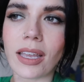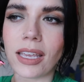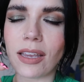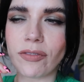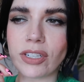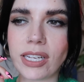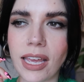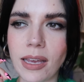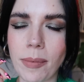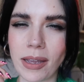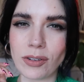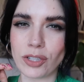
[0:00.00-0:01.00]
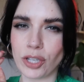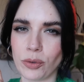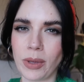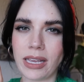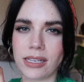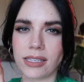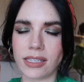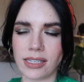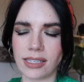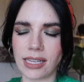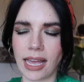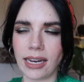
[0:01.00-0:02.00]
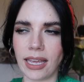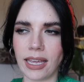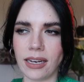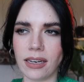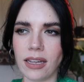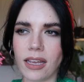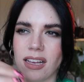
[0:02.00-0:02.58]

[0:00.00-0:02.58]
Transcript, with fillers: give or take about 2 weeks to set in.